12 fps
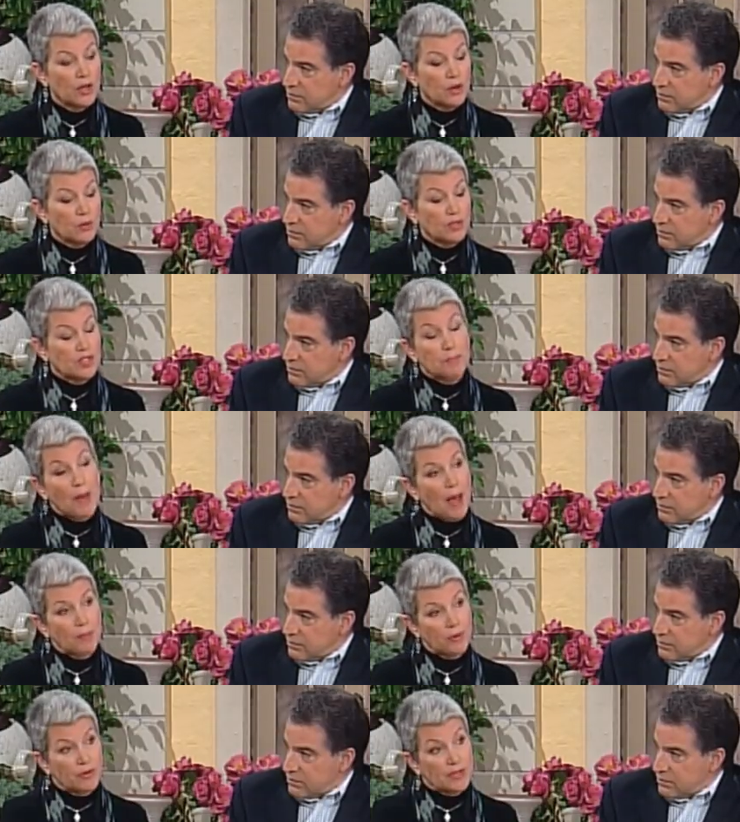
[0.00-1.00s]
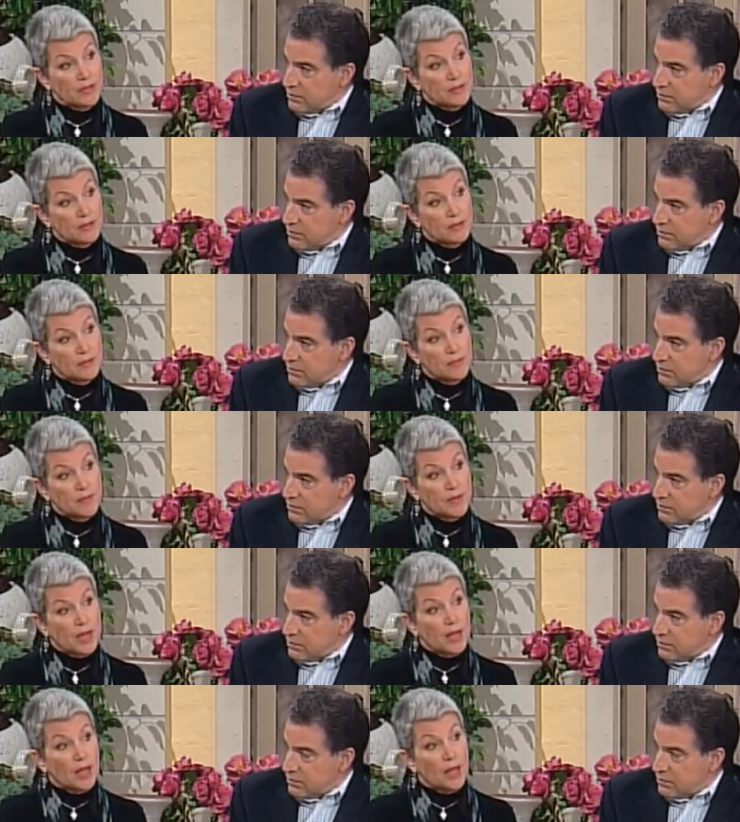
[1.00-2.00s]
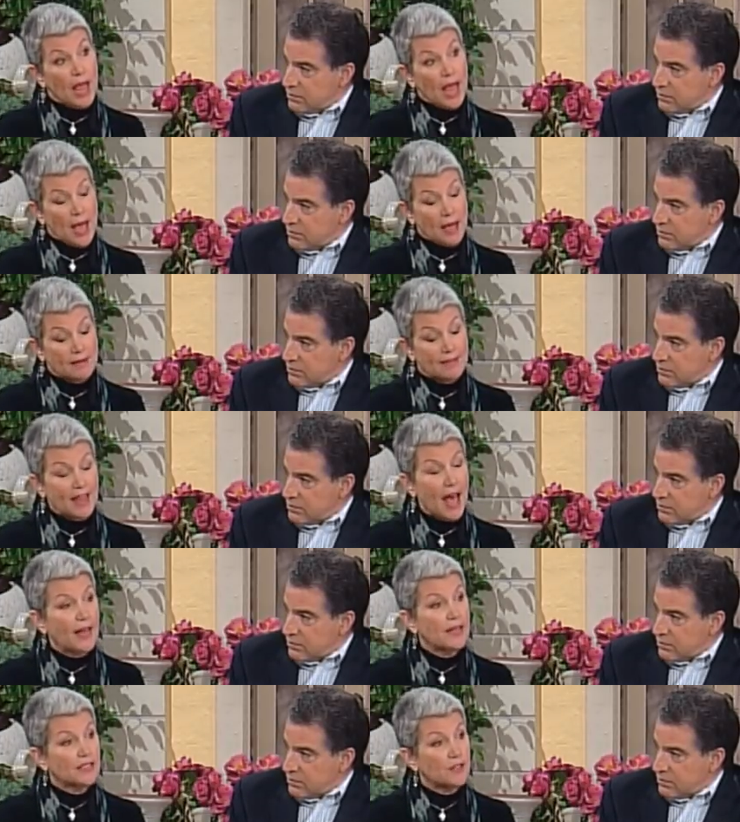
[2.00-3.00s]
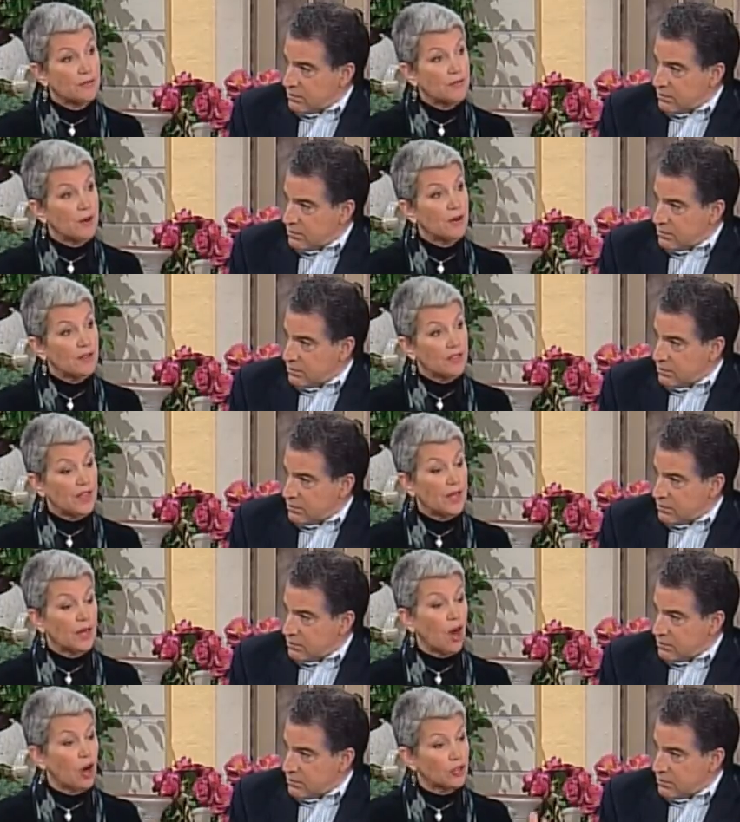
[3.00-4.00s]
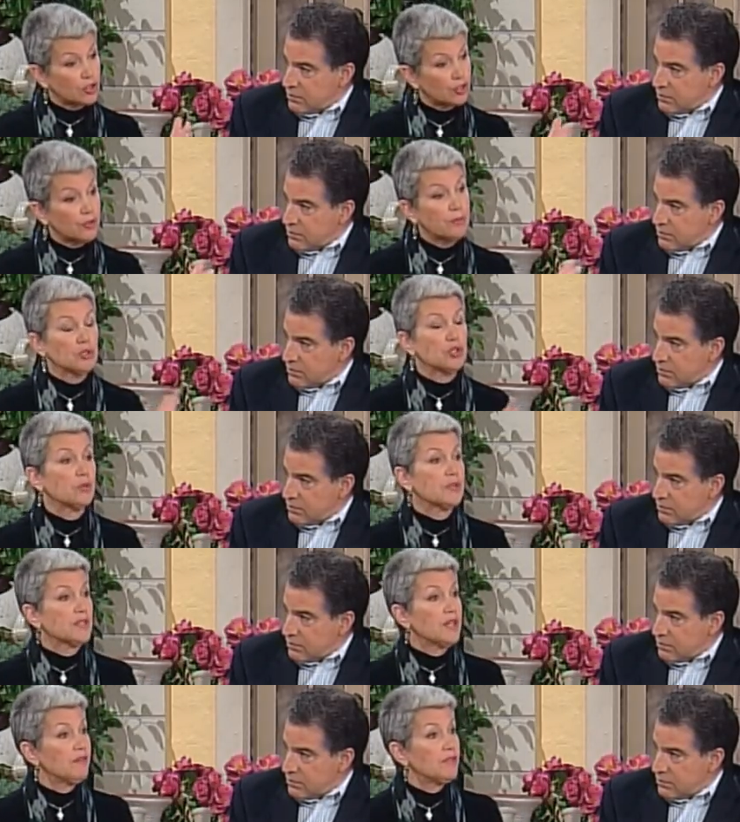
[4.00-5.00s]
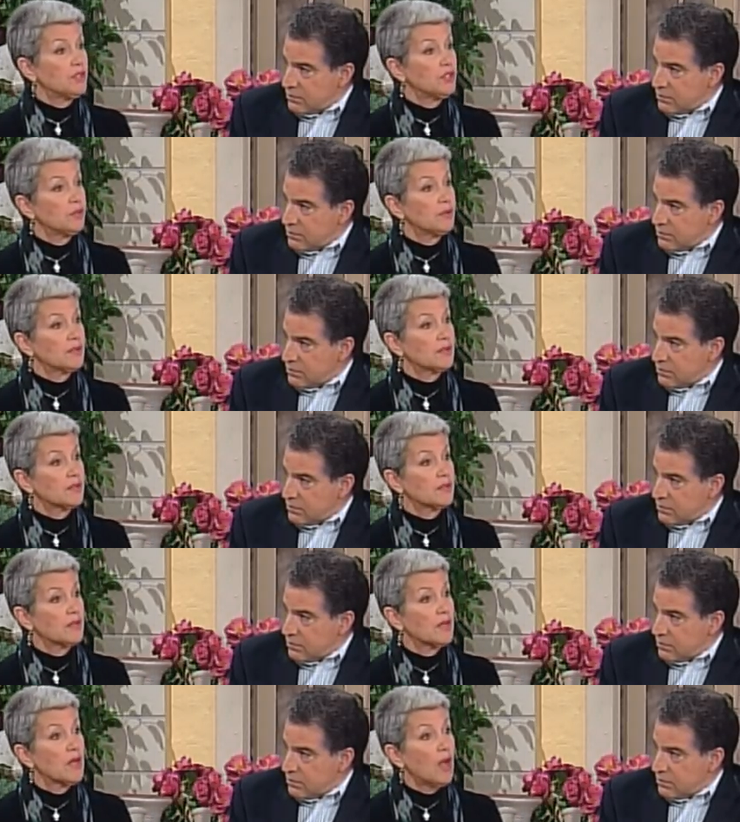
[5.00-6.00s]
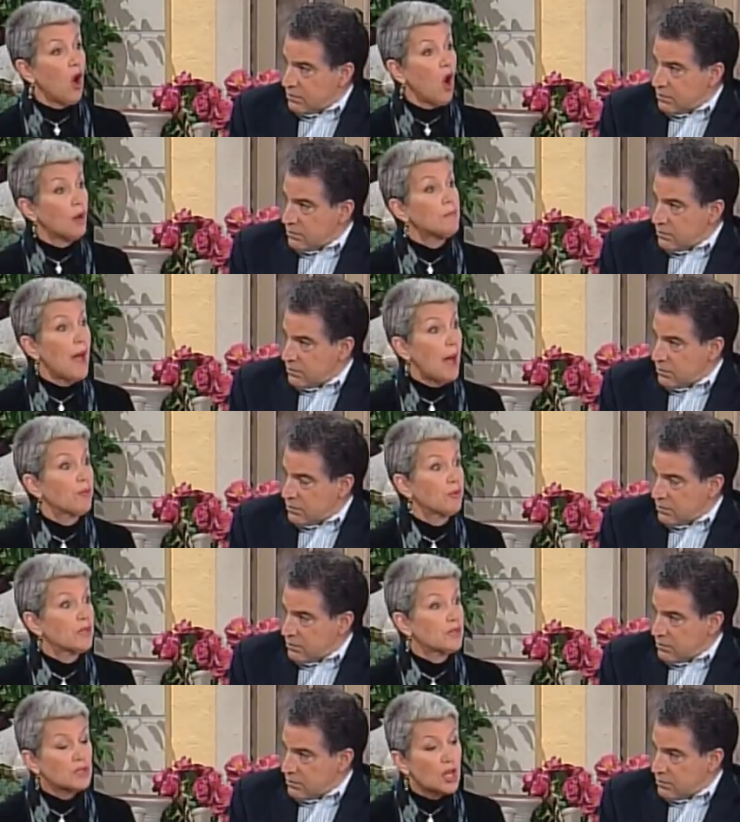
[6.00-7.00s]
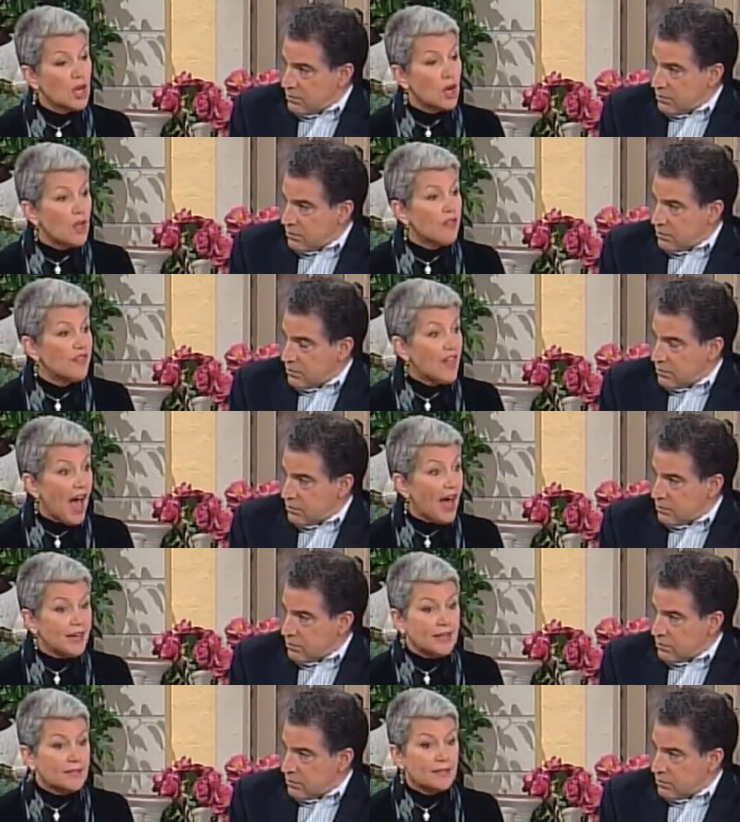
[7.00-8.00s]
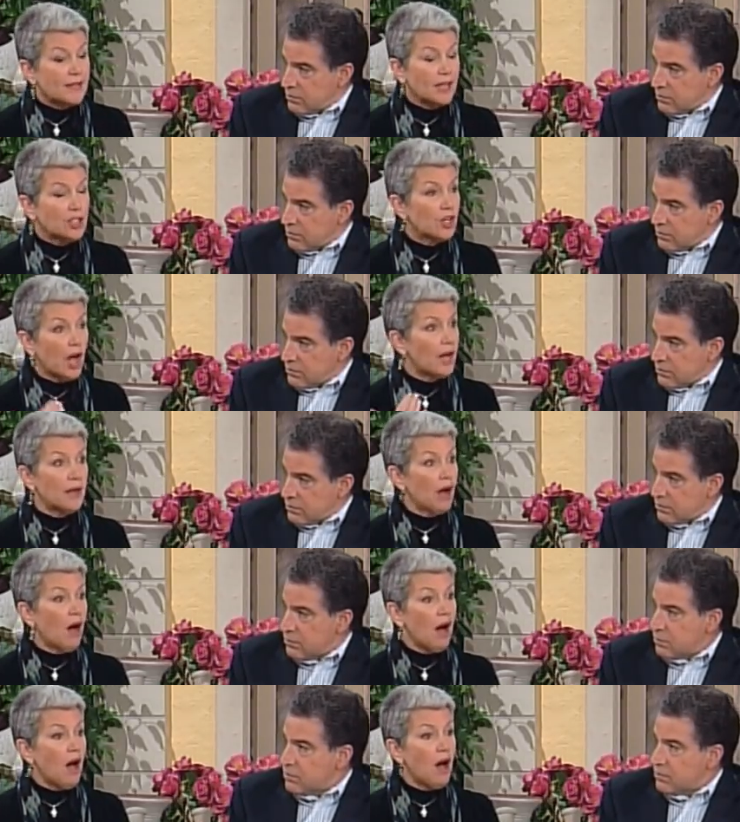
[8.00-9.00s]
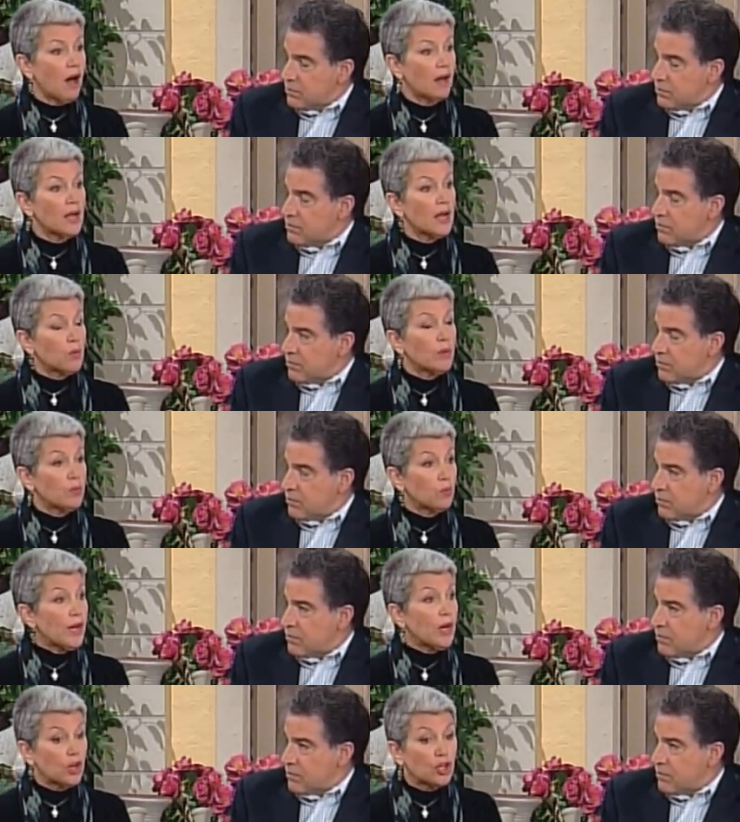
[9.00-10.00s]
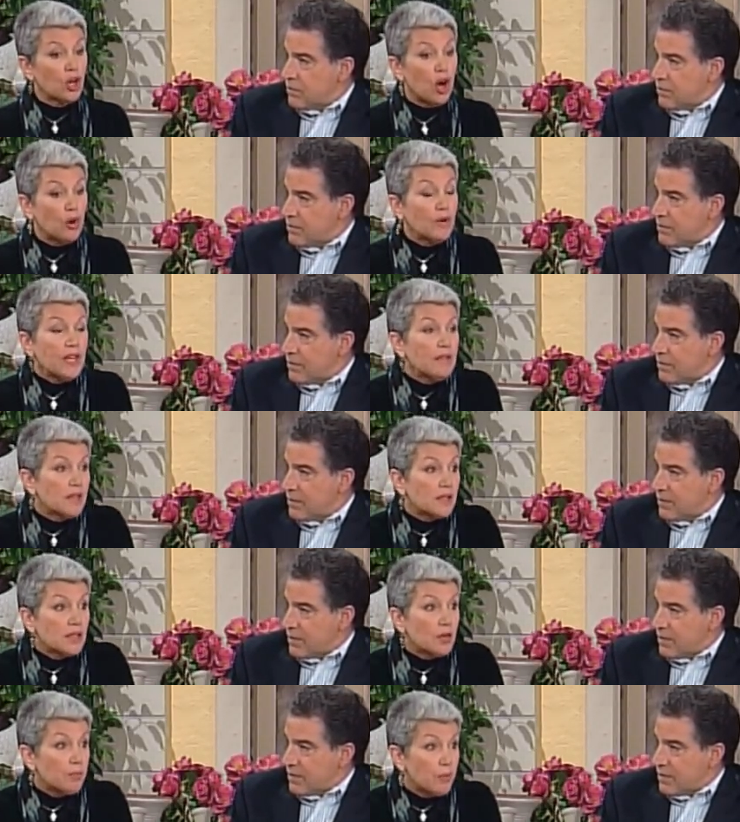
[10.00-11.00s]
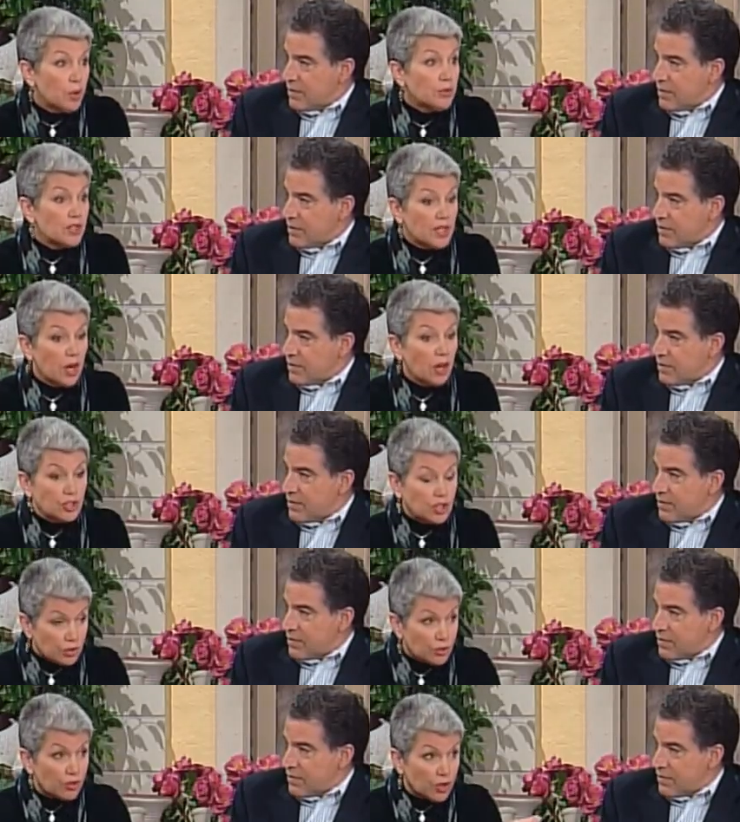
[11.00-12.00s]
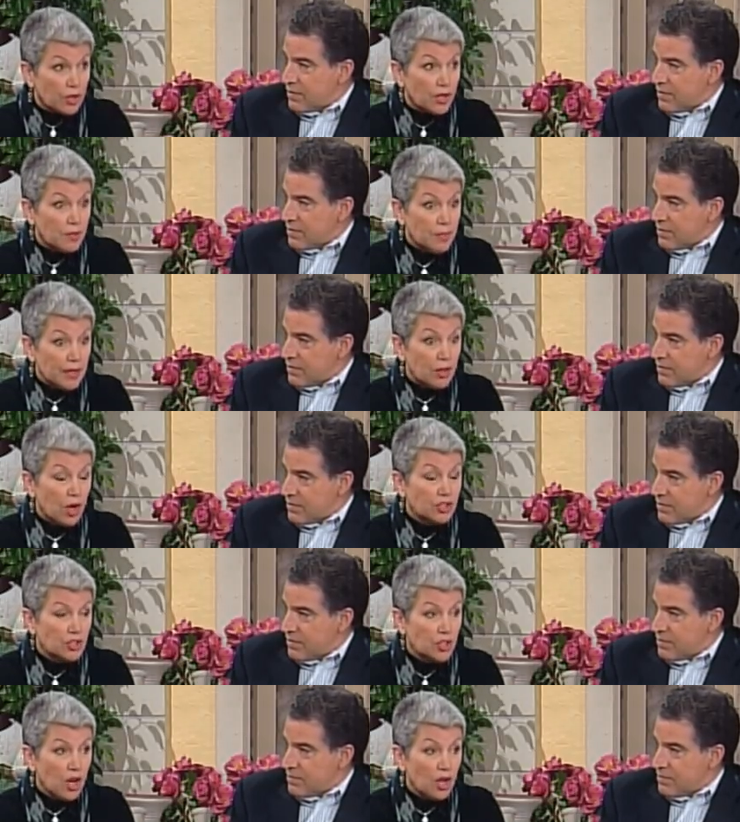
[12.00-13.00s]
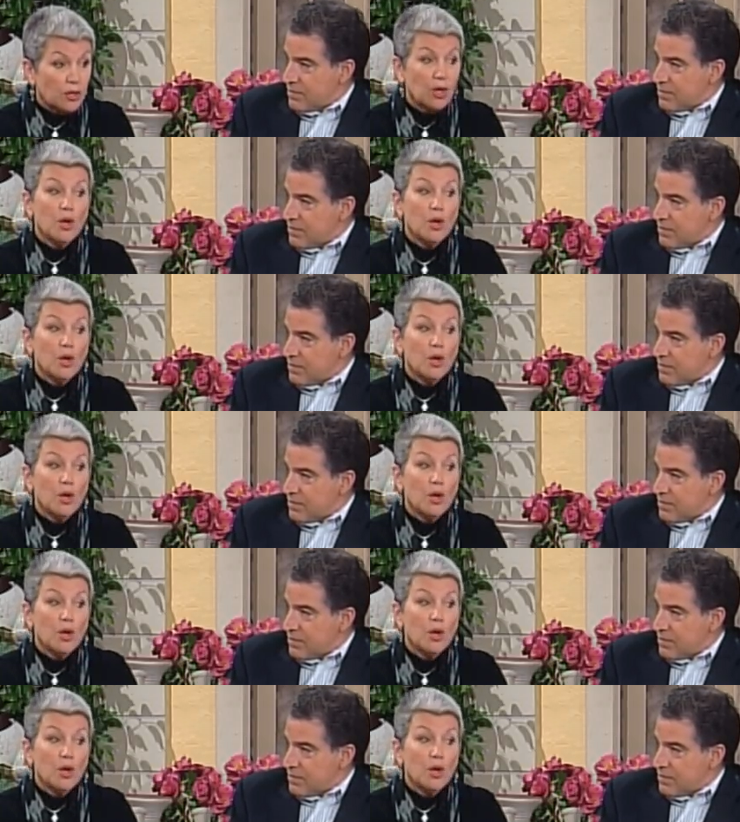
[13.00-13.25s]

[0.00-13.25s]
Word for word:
Speaker 1: was papyrus. And that is the very thing our scripture was given to us on papyrus. That is such an aha. When we are coding the little boats that our children are going to be launched on,